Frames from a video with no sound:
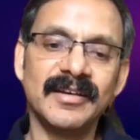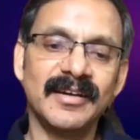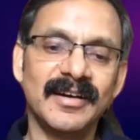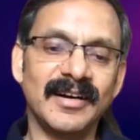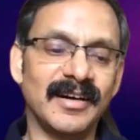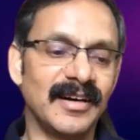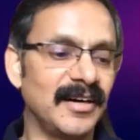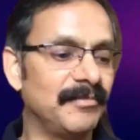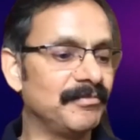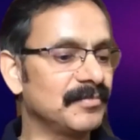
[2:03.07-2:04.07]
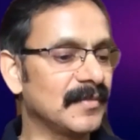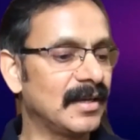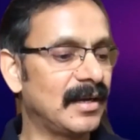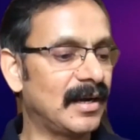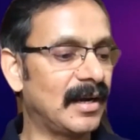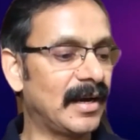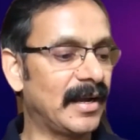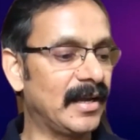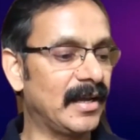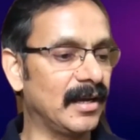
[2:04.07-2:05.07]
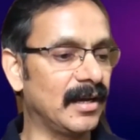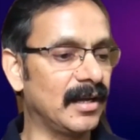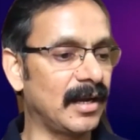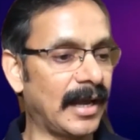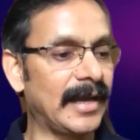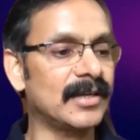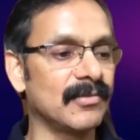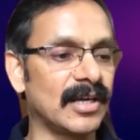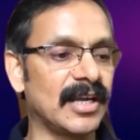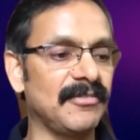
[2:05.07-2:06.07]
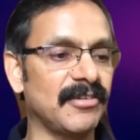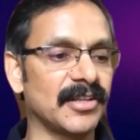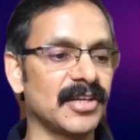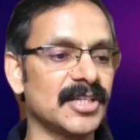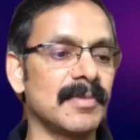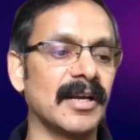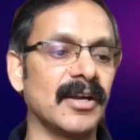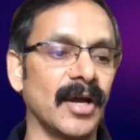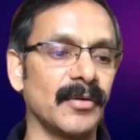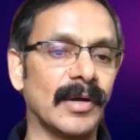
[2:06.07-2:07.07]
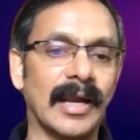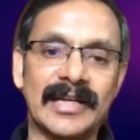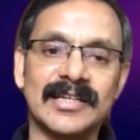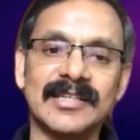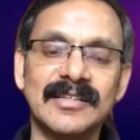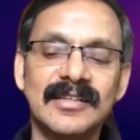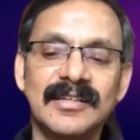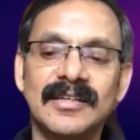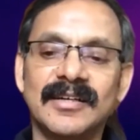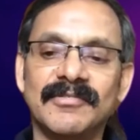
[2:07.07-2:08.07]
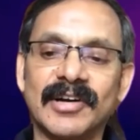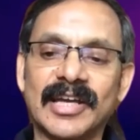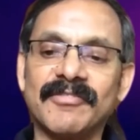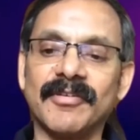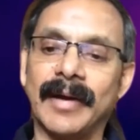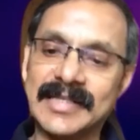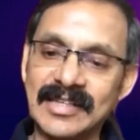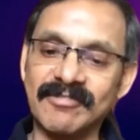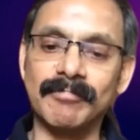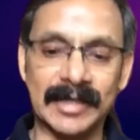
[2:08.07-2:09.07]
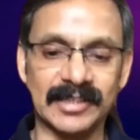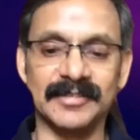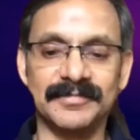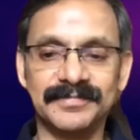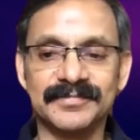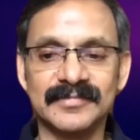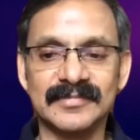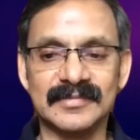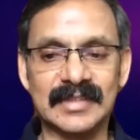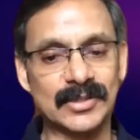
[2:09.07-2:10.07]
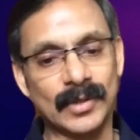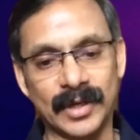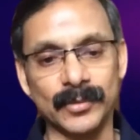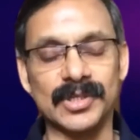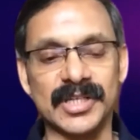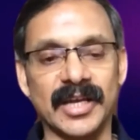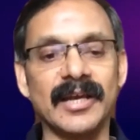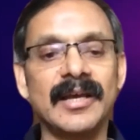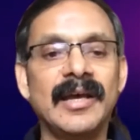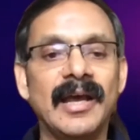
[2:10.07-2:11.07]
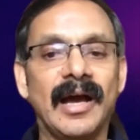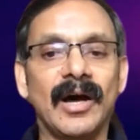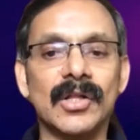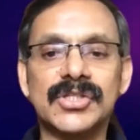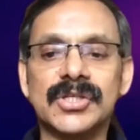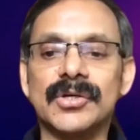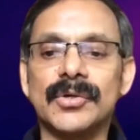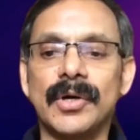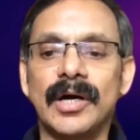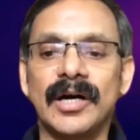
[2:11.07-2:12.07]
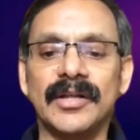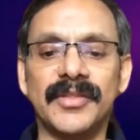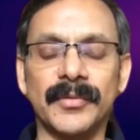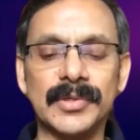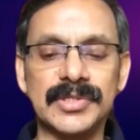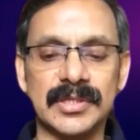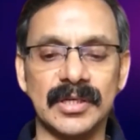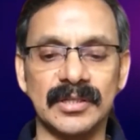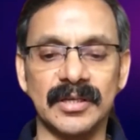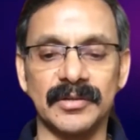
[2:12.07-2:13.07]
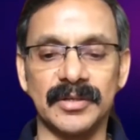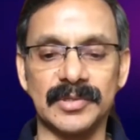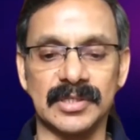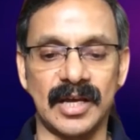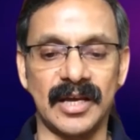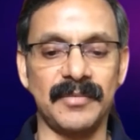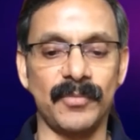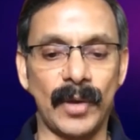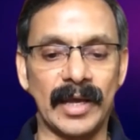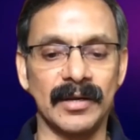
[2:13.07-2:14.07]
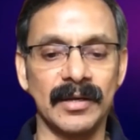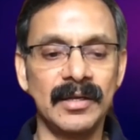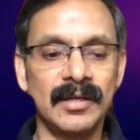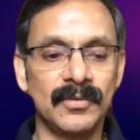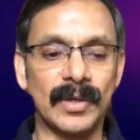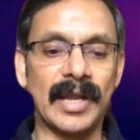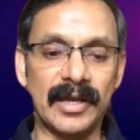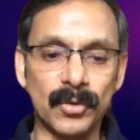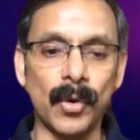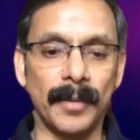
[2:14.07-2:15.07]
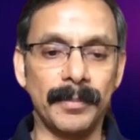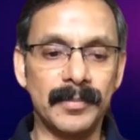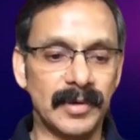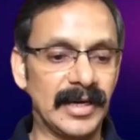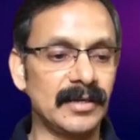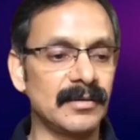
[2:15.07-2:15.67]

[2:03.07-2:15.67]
I liked working for others, but I would like working for myself better. That's what I would say. Also, there was a time when I grew up, right?